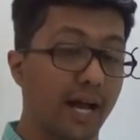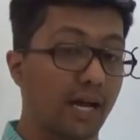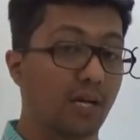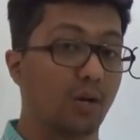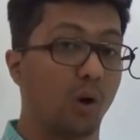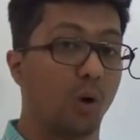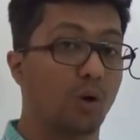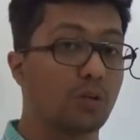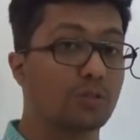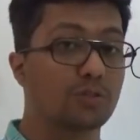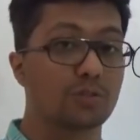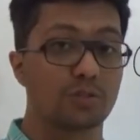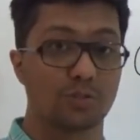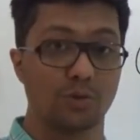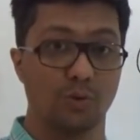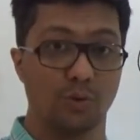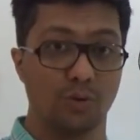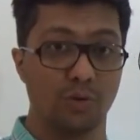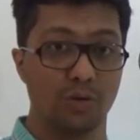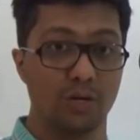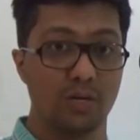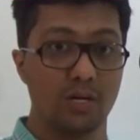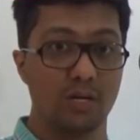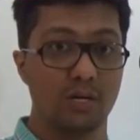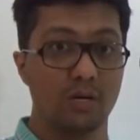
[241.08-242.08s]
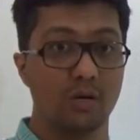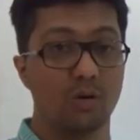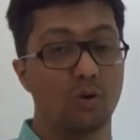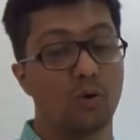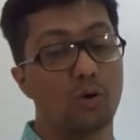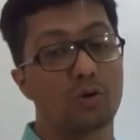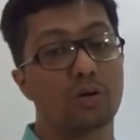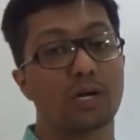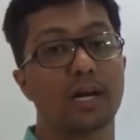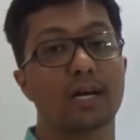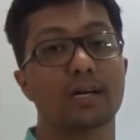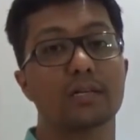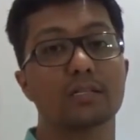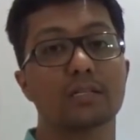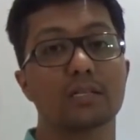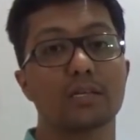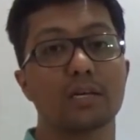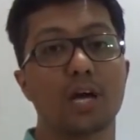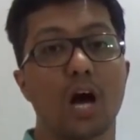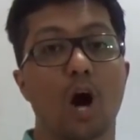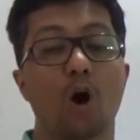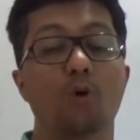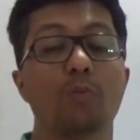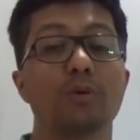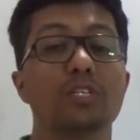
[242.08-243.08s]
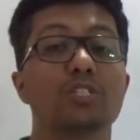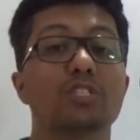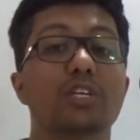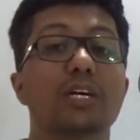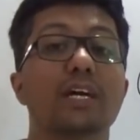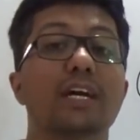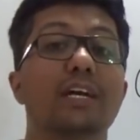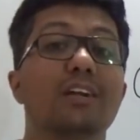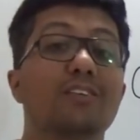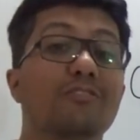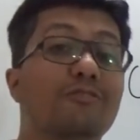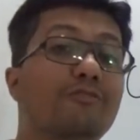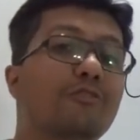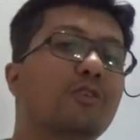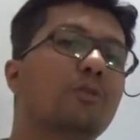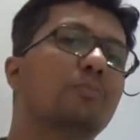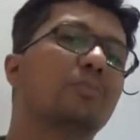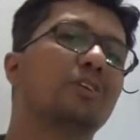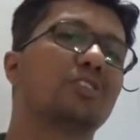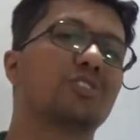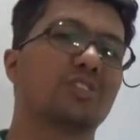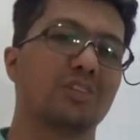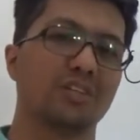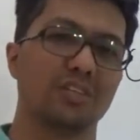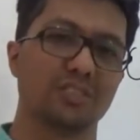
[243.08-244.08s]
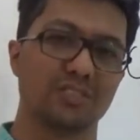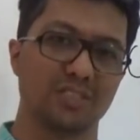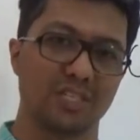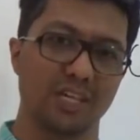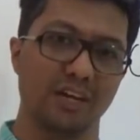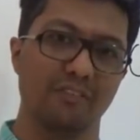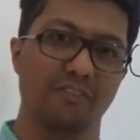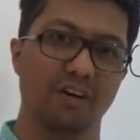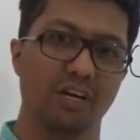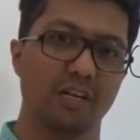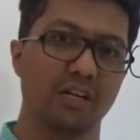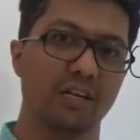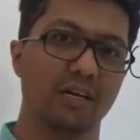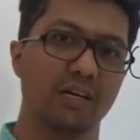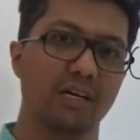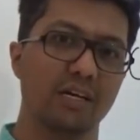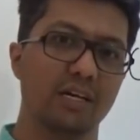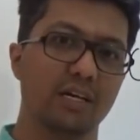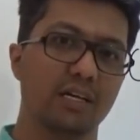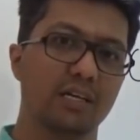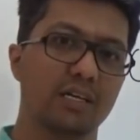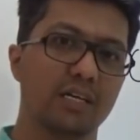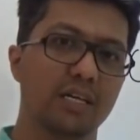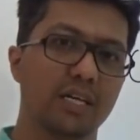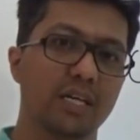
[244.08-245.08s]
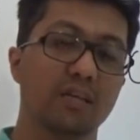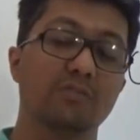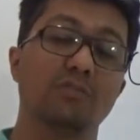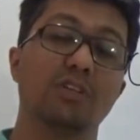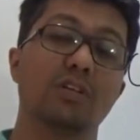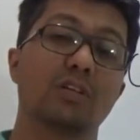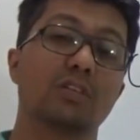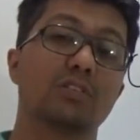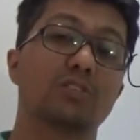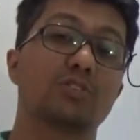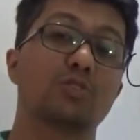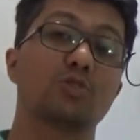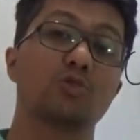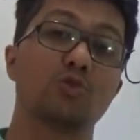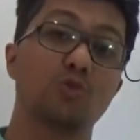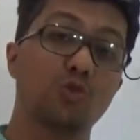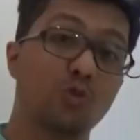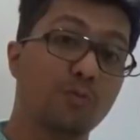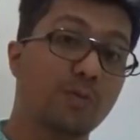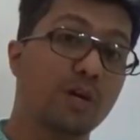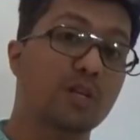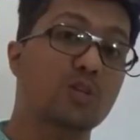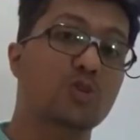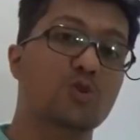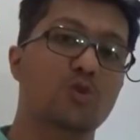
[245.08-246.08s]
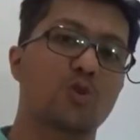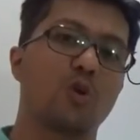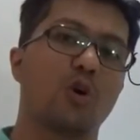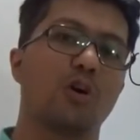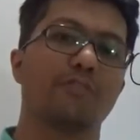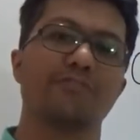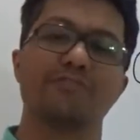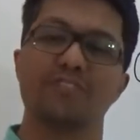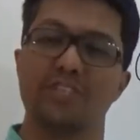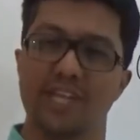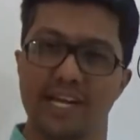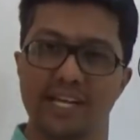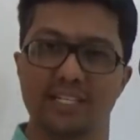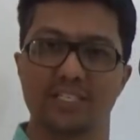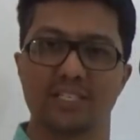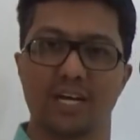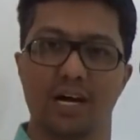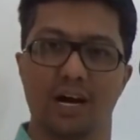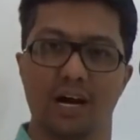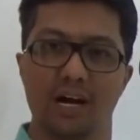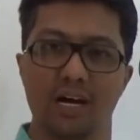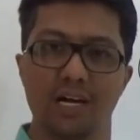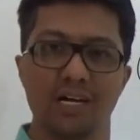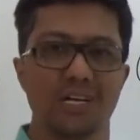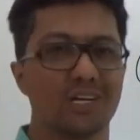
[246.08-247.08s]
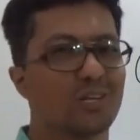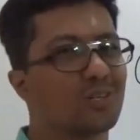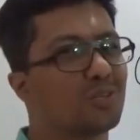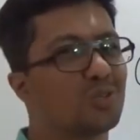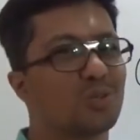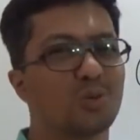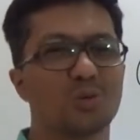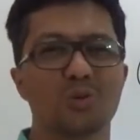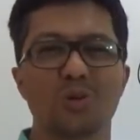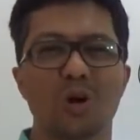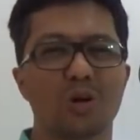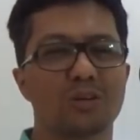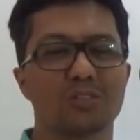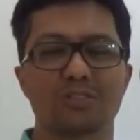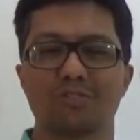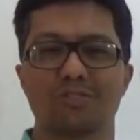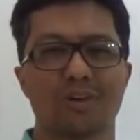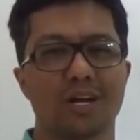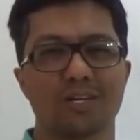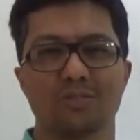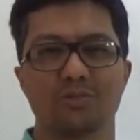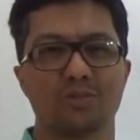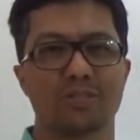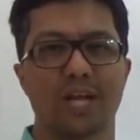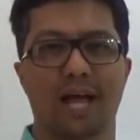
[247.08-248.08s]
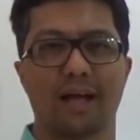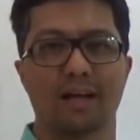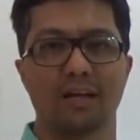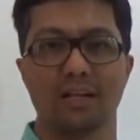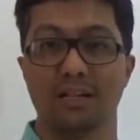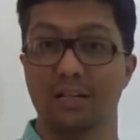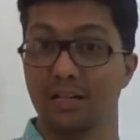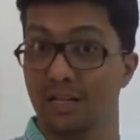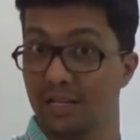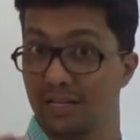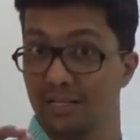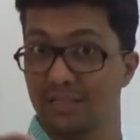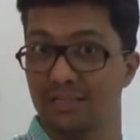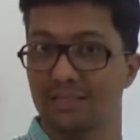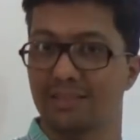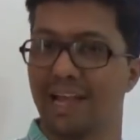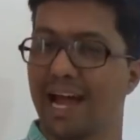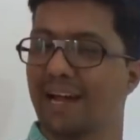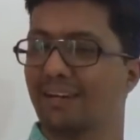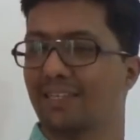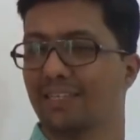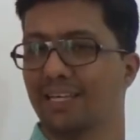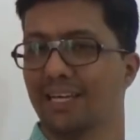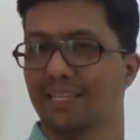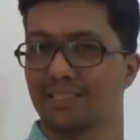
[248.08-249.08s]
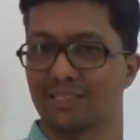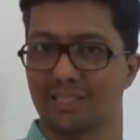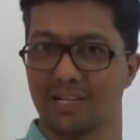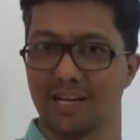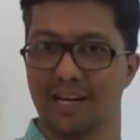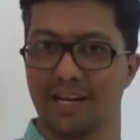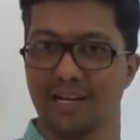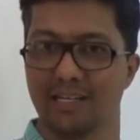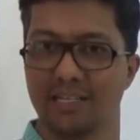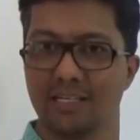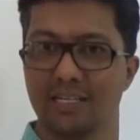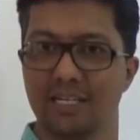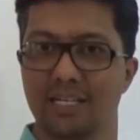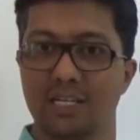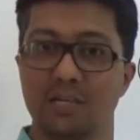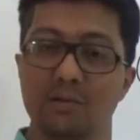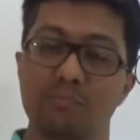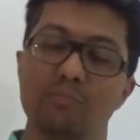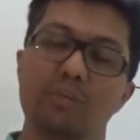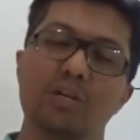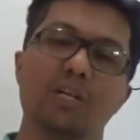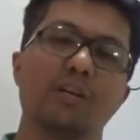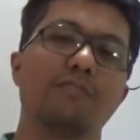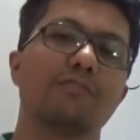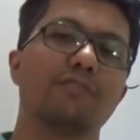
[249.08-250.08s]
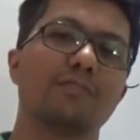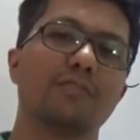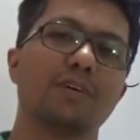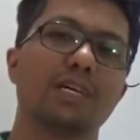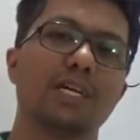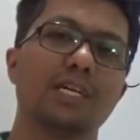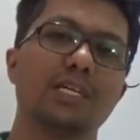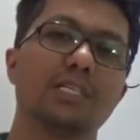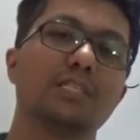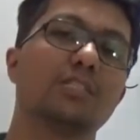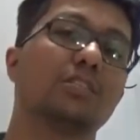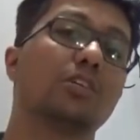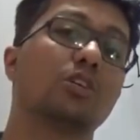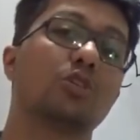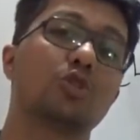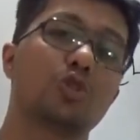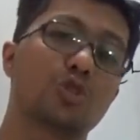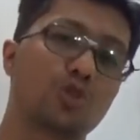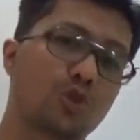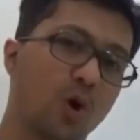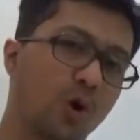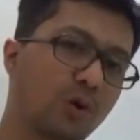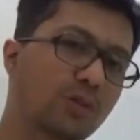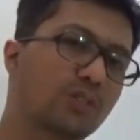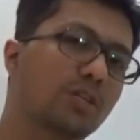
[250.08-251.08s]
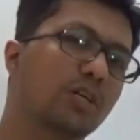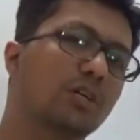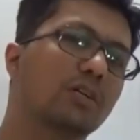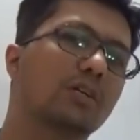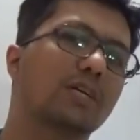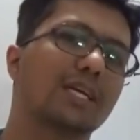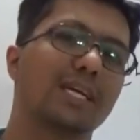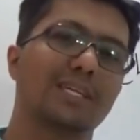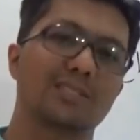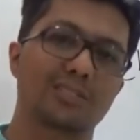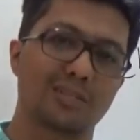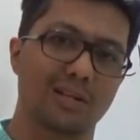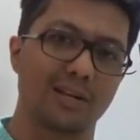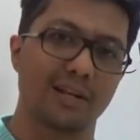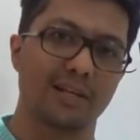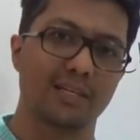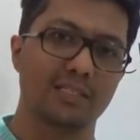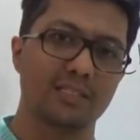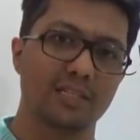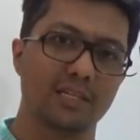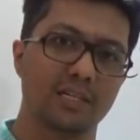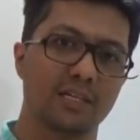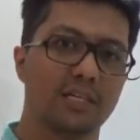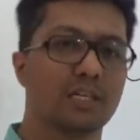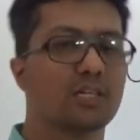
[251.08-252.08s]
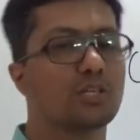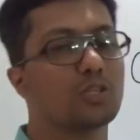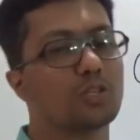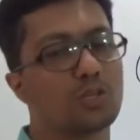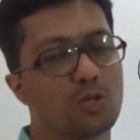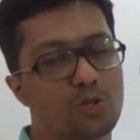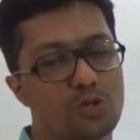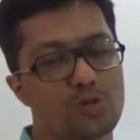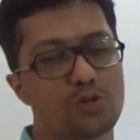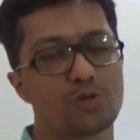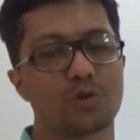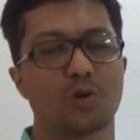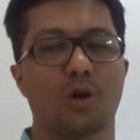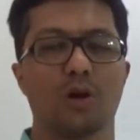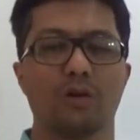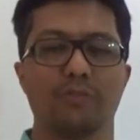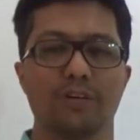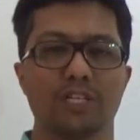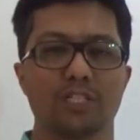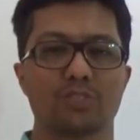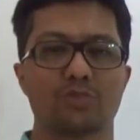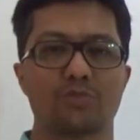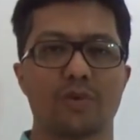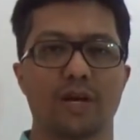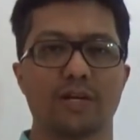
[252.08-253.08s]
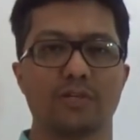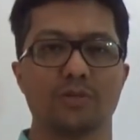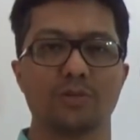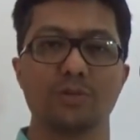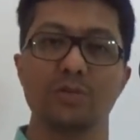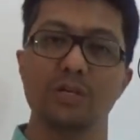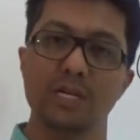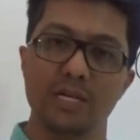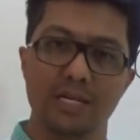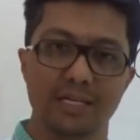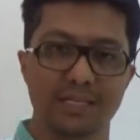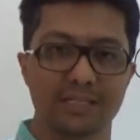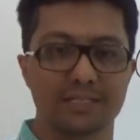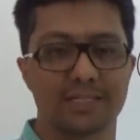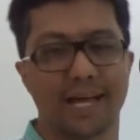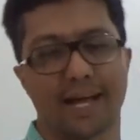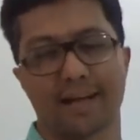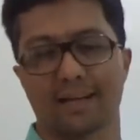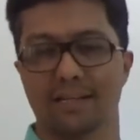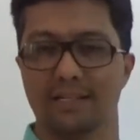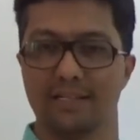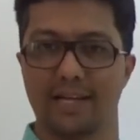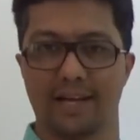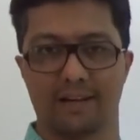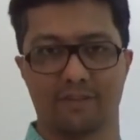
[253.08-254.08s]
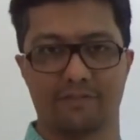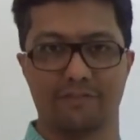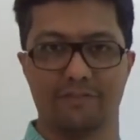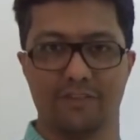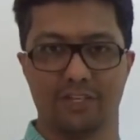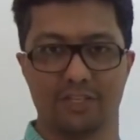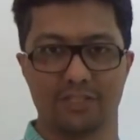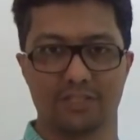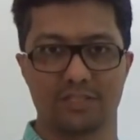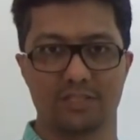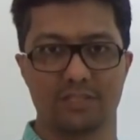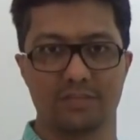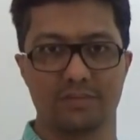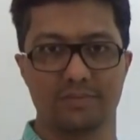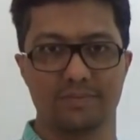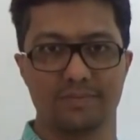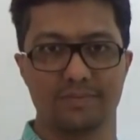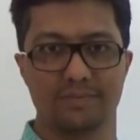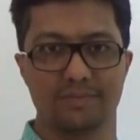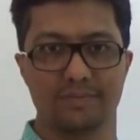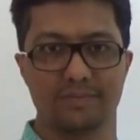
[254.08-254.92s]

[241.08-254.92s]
and also look at how much information is given. If there is too much of data, do not try to tackle that caselet. But if it is a shorter caselet, you should always try to tackle that first.